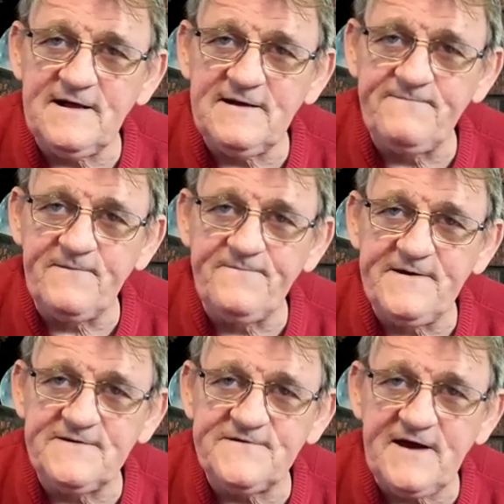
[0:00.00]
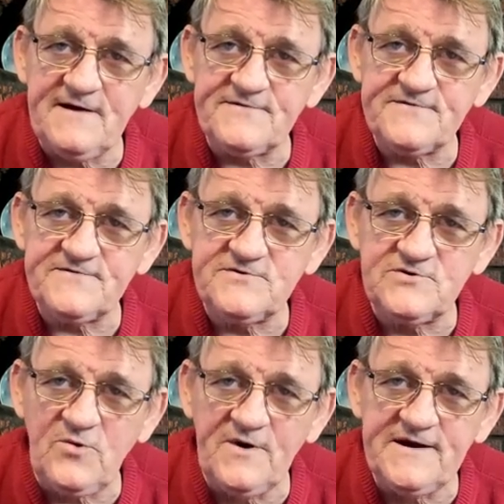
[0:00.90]
if a fish has
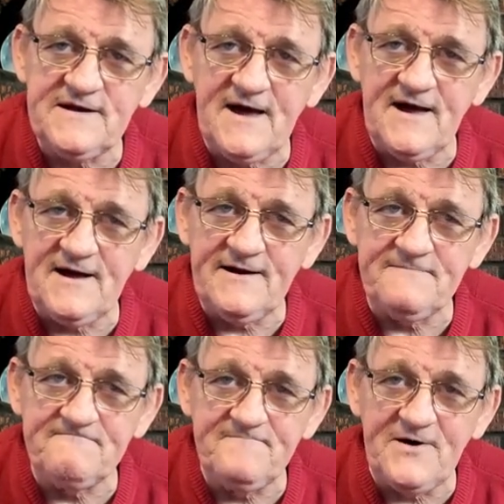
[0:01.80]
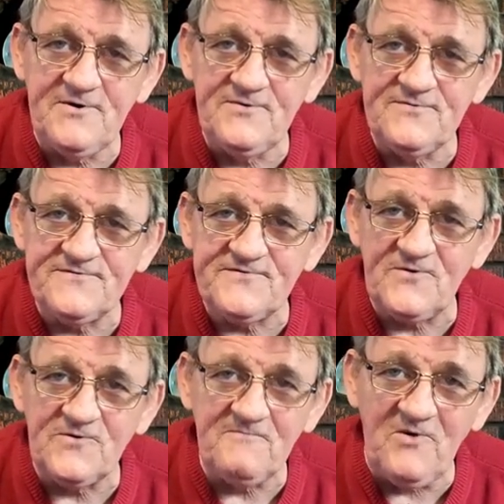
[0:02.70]
29 bones
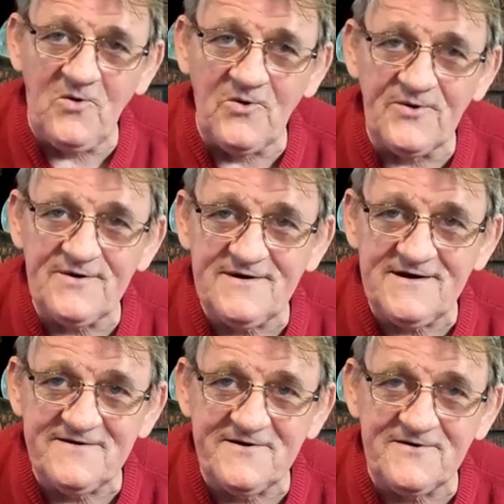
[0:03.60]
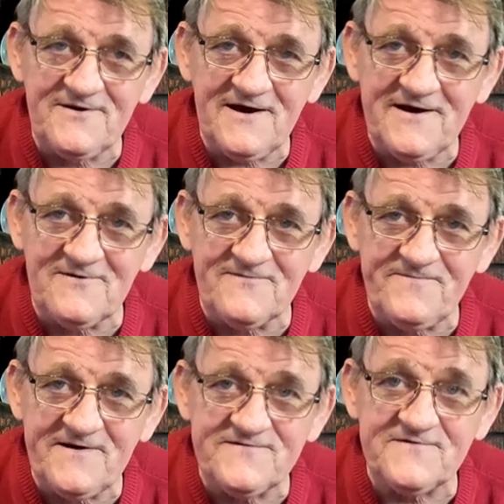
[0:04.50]
or more in their anal
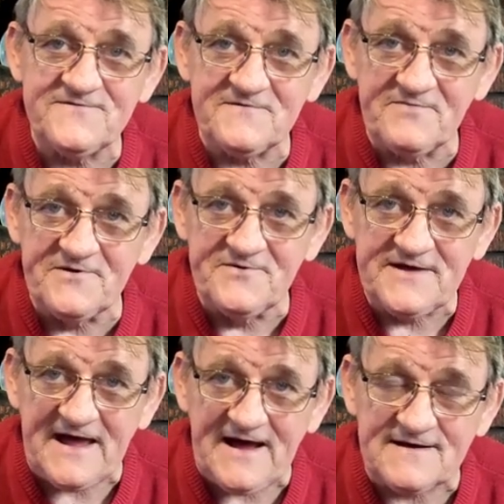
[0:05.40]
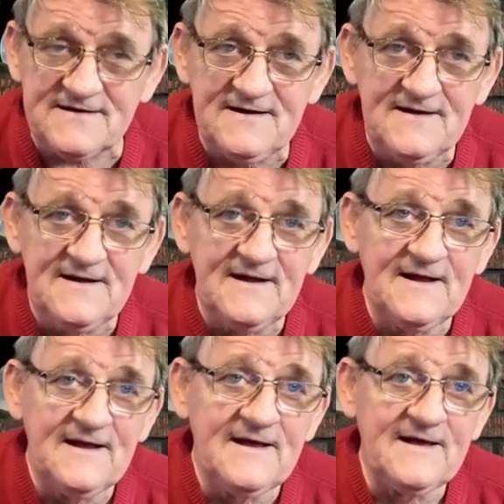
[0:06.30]
fish, it's a blue cat.
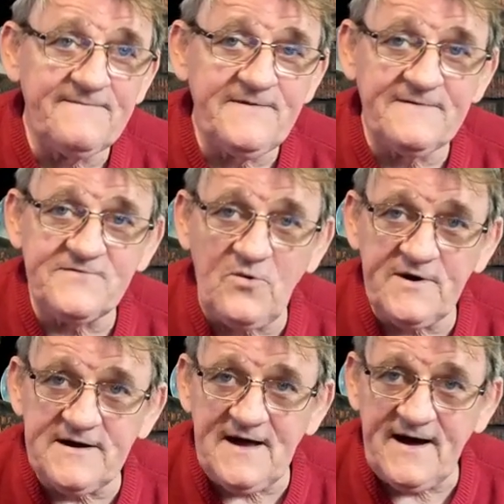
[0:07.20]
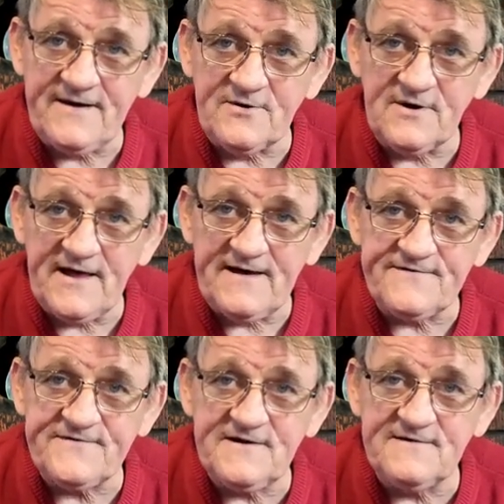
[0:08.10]
If you have 29 or
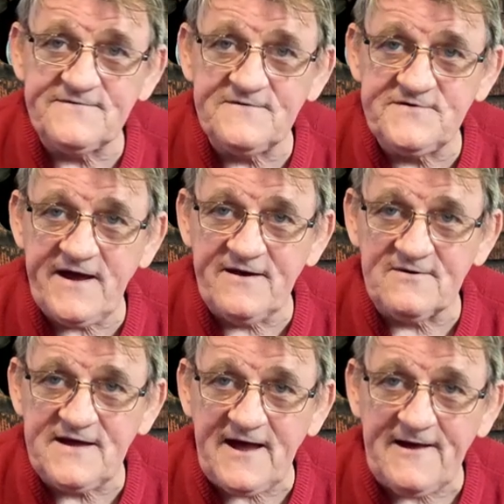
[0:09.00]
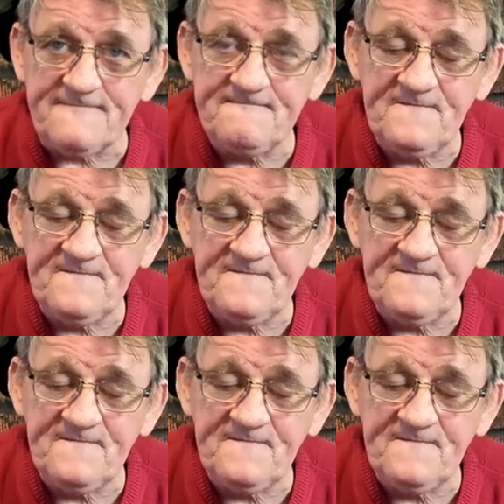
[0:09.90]
less, it's a channel cat.